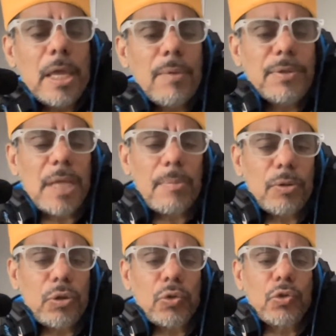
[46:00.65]
He was
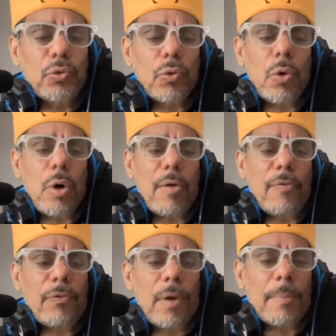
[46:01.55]
able to draw
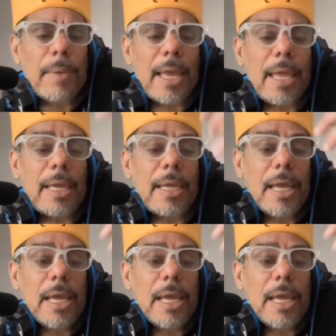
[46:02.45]
from a